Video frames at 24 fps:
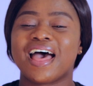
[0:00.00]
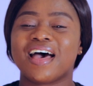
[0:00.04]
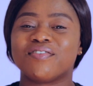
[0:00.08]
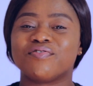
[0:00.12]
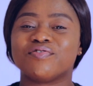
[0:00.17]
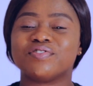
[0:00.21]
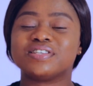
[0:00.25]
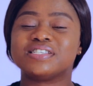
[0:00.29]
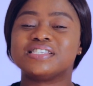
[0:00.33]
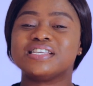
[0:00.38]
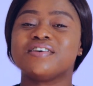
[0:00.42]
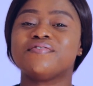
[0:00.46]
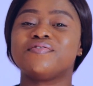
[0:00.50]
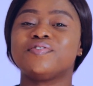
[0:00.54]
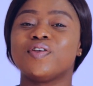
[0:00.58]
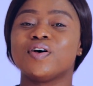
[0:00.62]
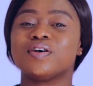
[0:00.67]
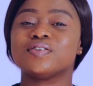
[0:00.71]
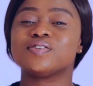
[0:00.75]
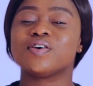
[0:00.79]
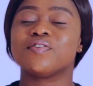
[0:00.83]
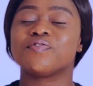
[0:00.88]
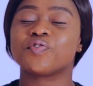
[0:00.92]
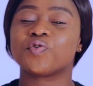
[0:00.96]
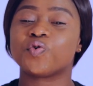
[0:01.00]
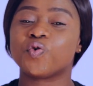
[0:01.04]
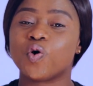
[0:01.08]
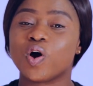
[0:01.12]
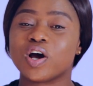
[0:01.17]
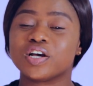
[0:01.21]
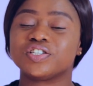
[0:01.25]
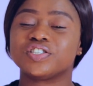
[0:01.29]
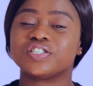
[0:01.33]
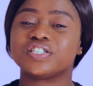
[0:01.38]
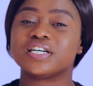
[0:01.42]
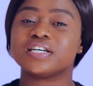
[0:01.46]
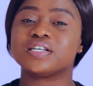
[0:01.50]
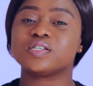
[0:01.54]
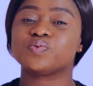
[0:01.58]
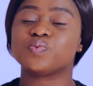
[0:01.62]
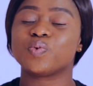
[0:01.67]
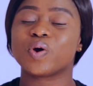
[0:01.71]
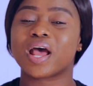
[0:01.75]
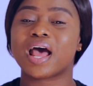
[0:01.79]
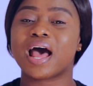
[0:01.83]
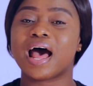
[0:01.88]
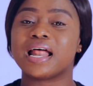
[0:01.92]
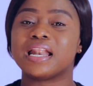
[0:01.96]
have received lots of questions
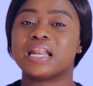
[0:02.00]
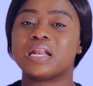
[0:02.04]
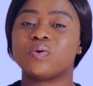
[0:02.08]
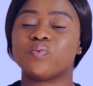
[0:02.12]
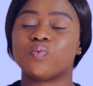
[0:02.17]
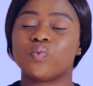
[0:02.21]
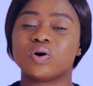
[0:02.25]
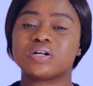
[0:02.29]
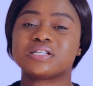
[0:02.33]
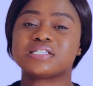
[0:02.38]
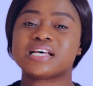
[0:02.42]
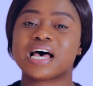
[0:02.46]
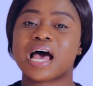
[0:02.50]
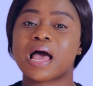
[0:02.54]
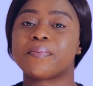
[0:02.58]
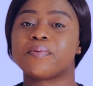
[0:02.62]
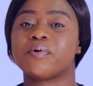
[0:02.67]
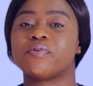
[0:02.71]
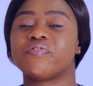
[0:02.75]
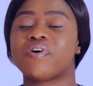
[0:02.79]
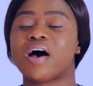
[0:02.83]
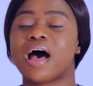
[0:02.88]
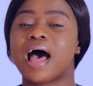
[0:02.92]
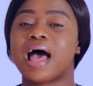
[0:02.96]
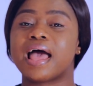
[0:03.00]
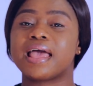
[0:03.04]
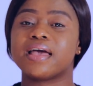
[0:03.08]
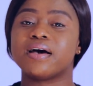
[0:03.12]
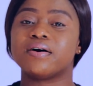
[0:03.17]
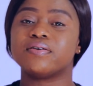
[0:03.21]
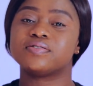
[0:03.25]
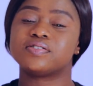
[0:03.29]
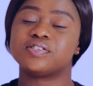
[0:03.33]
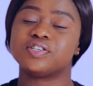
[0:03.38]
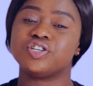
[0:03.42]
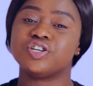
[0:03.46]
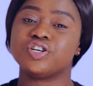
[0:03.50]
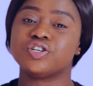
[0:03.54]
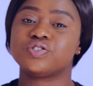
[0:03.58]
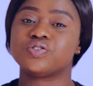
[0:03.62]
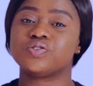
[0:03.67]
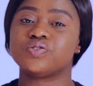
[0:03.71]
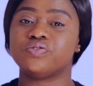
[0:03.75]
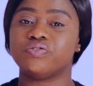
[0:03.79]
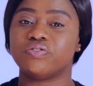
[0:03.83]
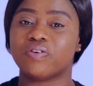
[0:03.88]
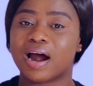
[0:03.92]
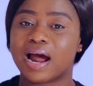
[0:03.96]
regarding what type of I E L T S you need
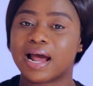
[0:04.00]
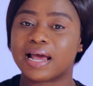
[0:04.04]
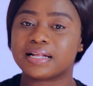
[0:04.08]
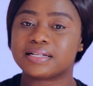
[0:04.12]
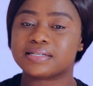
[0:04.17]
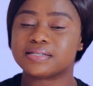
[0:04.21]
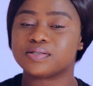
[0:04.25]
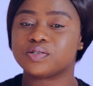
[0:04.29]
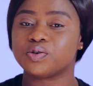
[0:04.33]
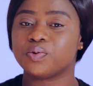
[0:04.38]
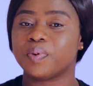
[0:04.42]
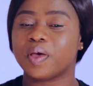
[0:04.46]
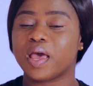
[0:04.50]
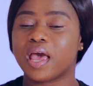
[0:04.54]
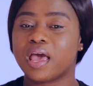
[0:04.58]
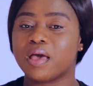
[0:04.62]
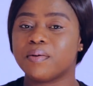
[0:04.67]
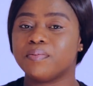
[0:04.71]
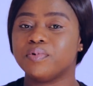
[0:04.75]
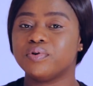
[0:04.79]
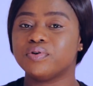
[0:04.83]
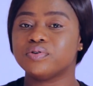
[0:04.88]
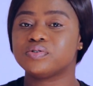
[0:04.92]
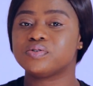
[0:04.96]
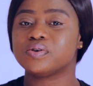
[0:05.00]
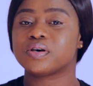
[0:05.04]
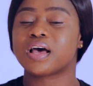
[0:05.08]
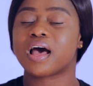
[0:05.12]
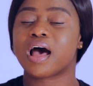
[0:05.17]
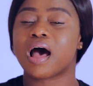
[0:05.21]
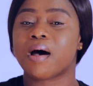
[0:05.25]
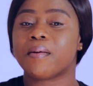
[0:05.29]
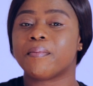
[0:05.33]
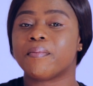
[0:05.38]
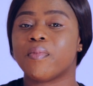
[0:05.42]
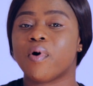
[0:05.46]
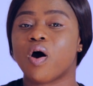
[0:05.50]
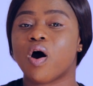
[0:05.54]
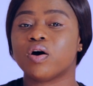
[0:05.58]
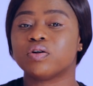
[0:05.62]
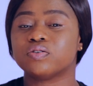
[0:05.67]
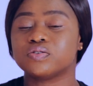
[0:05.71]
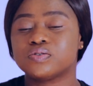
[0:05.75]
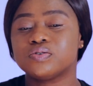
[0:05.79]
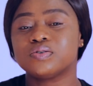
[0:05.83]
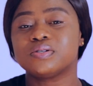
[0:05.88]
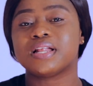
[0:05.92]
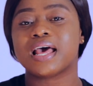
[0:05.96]
to write to be able to come
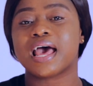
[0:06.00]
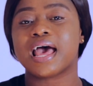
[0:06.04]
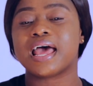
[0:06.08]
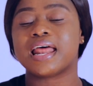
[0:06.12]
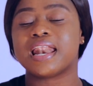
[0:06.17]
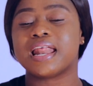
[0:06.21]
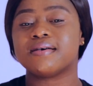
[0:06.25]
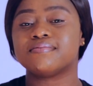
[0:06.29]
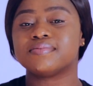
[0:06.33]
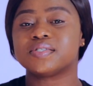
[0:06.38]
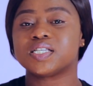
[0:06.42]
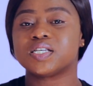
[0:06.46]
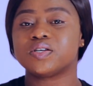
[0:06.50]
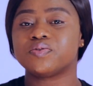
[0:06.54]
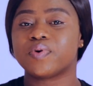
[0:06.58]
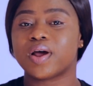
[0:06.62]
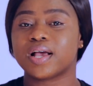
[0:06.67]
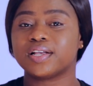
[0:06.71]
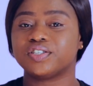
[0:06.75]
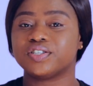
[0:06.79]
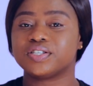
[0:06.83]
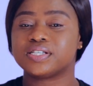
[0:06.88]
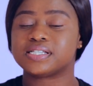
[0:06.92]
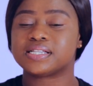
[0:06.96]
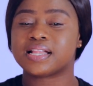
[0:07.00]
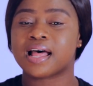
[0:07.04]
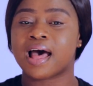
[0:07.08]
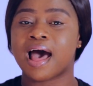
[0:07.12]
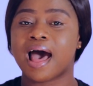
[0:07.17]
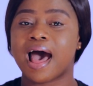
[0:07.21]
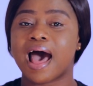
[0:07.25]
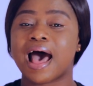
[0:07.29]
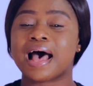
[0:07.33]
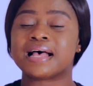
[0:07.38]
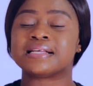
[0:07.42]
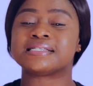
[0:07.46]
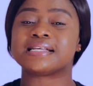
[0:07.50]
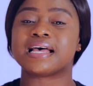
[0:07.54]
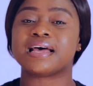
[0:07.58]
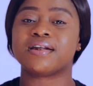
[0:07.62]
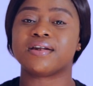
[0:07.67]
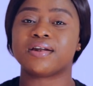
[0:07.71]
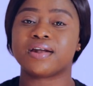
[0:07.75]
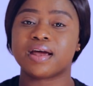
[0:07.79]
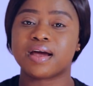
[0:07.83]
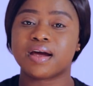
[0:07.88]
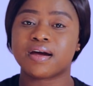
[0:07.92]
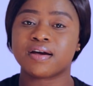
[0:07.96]
onto the N M C register as a
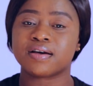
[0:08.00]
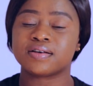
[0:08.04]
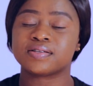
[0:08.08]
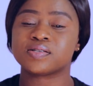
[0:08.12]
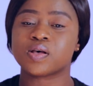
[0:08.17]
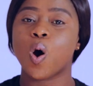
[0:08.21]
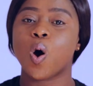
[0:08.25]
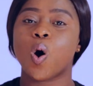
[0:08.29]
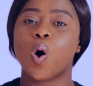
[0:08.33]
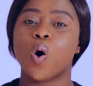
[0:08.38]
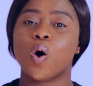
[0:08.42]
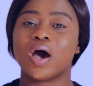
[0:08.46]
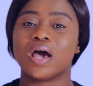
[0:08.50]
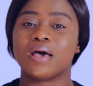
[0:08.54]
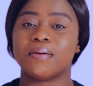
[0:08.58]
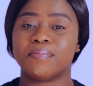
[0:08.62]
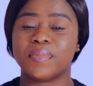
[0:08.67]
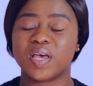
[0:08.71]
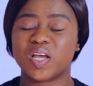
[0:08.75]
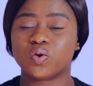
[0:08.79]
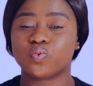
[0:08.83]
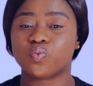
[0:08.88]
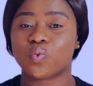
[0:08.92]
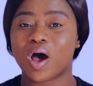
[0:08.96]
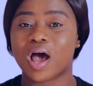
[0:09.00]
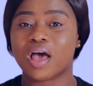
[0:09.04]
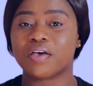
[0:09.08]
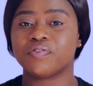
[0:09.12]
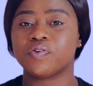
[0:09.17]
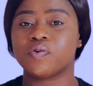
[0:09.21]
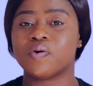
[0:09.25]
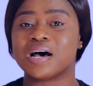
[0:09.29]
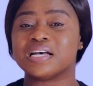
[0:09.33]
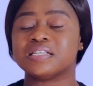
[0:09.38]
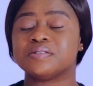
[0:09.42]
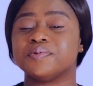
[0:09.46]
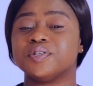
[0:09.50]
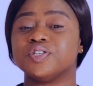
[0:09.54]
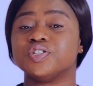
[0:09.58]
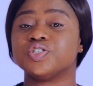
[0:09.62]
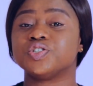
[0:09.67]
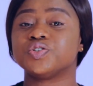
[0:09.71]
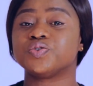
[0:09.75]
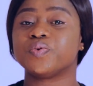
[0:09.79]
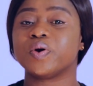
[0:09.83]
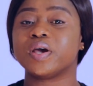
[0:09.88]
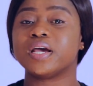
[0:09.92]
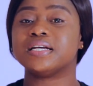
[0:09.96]
nurse or a midwife who has been
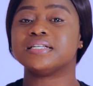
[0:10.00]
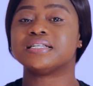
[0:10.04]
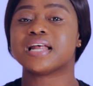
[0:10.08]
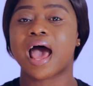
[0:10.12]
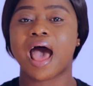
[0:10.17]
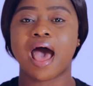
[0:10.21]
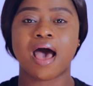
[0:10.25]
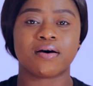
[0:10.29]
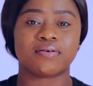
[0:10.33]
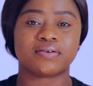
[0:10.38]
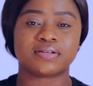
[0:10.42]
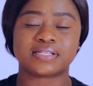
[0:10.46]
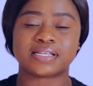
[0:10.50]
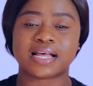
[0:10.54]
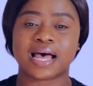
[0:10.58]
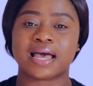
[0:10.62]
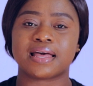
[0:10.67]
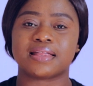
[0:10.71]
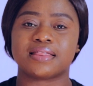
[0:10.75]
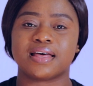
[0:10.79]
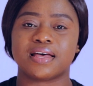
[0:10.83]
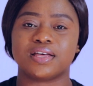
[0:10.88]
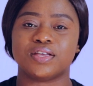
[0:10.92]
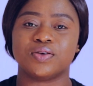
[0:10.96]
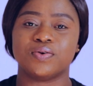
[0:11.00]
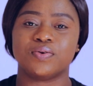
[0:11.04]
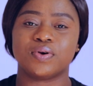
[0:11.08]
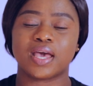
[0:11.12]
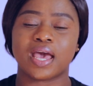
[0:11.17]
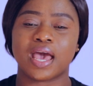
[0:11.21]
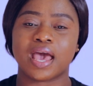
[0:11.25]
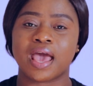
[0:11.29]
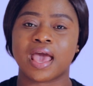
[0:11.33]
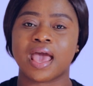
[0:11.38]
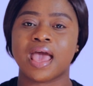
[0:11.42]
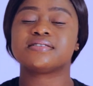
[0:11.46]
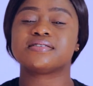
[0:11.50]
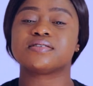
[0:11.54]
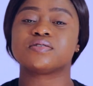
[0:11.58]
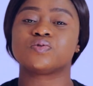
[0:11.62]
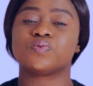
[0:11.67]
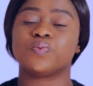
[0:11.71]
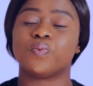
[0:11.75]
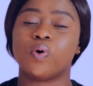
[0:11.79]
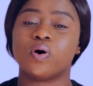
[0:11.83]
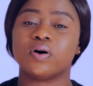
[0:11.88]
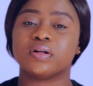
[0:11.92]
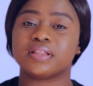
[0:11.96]
trained outside the U K. This is
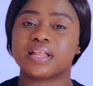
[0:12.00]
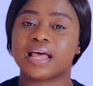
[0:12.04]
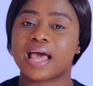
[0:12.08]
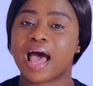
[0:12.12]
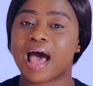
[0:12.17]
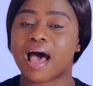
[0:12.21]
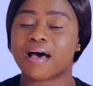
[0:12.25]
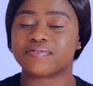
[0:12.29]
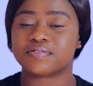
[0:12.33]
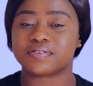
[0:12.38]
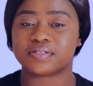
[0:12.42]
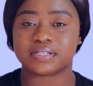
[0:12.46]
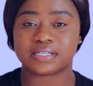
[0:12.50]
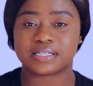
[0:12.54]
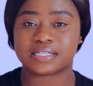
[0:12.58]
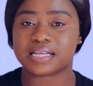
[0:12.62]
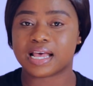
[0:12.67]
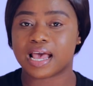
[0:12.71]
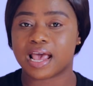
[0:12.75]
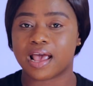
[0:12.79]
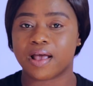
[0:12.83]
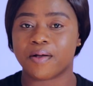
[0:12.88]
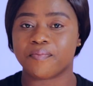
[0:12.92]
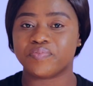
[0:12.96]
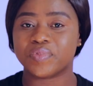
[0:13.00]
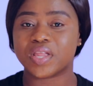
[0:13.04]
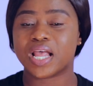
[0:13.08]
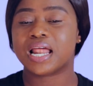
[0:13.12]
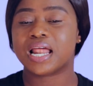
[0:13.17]
what they have to say.